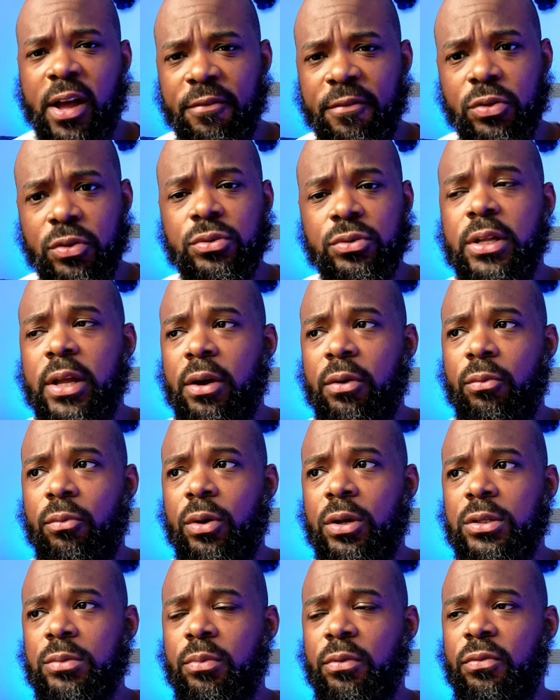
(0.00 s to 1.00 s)
I've used that
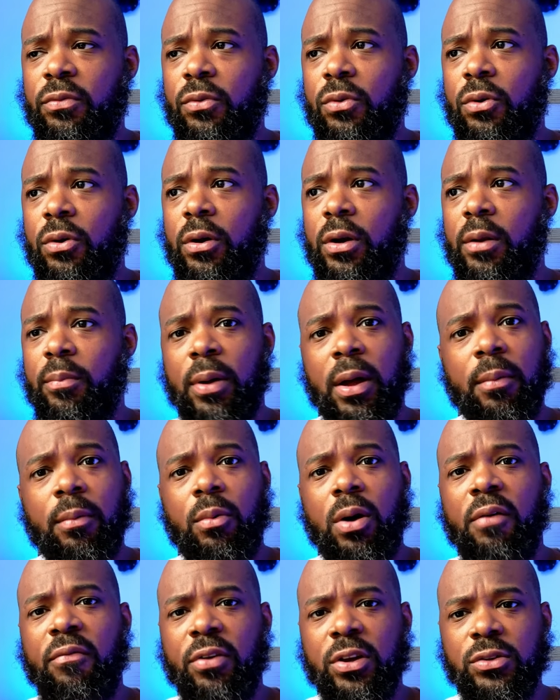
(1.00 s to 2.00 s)
once before, and the pop-up
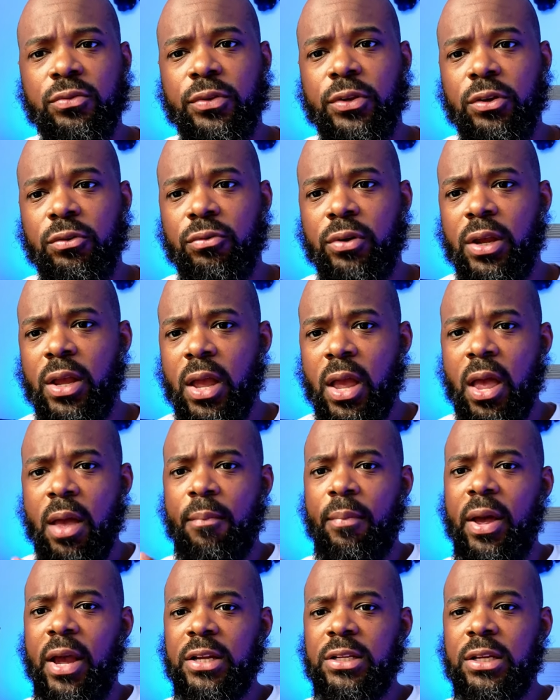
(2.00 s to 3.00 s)
Wi-Fi is really great.
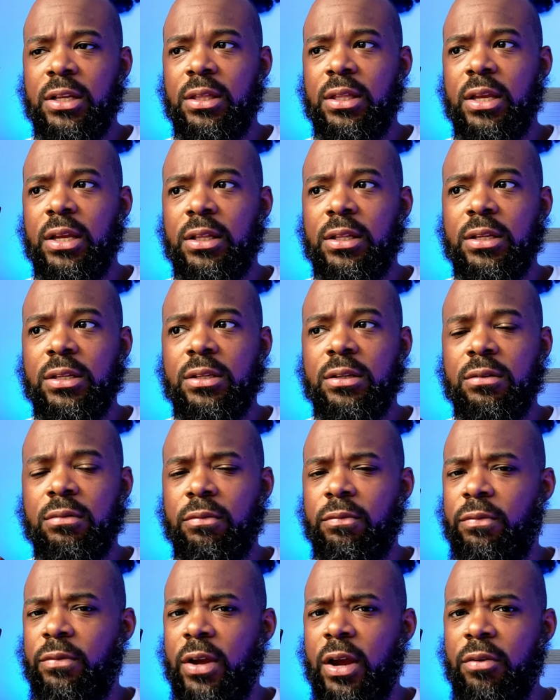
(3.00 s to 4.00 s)
But I actually think this is
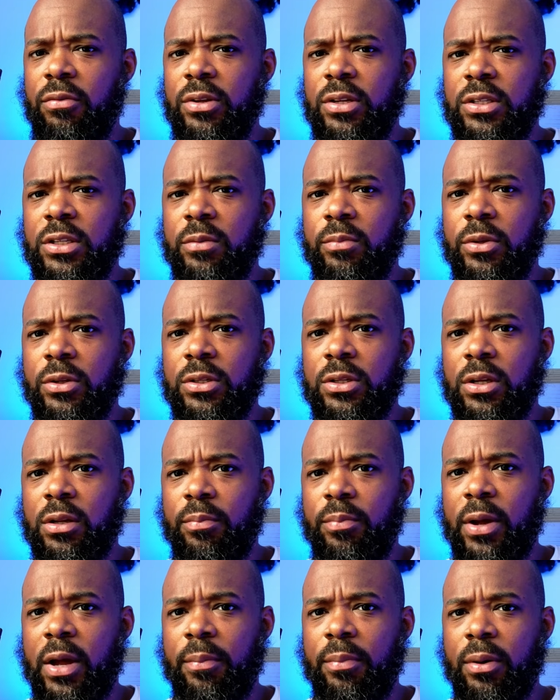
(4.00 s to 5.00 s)
very similar to the
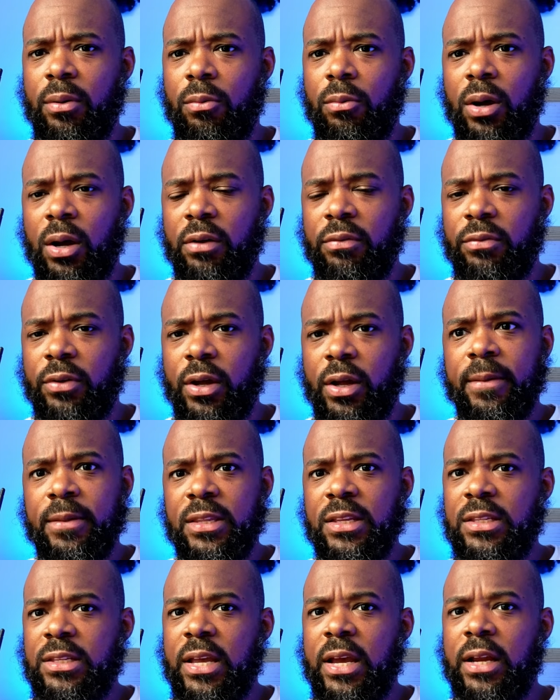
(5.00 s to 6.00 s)
pop-up Wi-Fi.
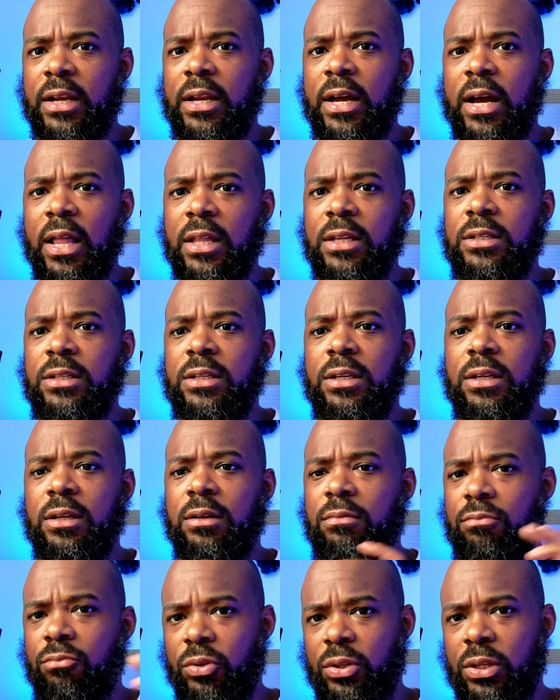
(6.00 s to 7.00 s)
The technology
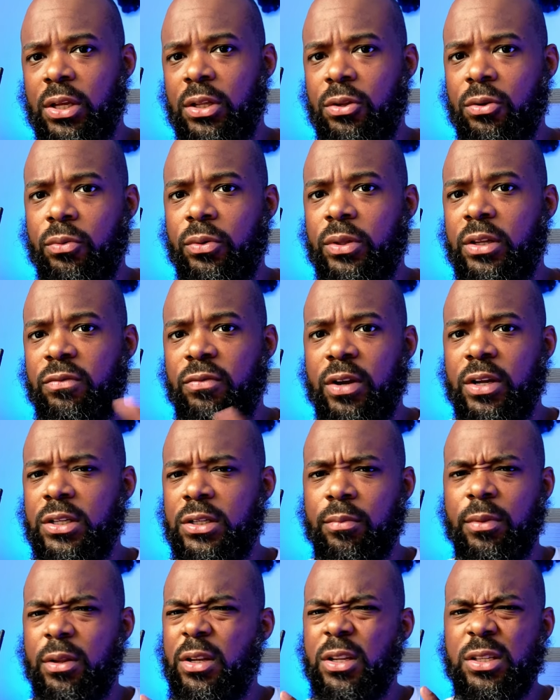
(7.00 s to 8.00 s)
and what they're doing, that's very
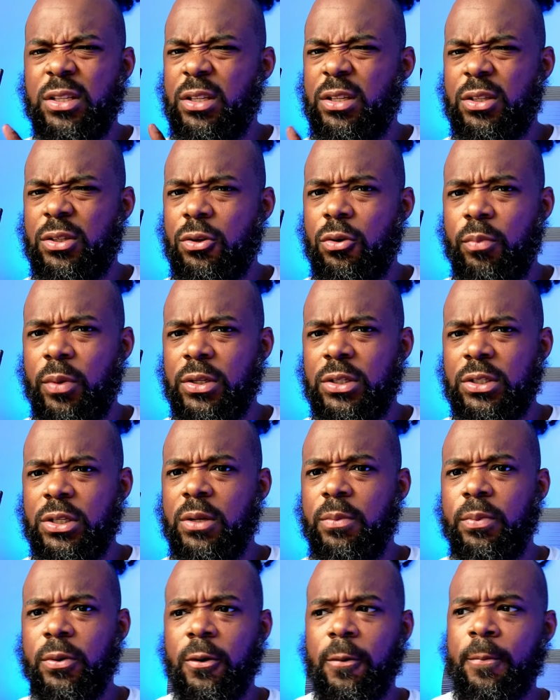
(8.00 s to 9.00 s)
similar. This is so much
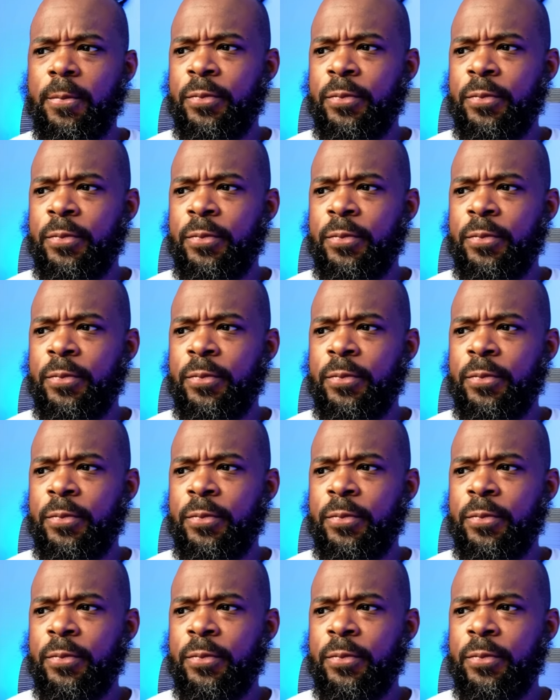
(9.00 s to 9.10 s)
cheaper.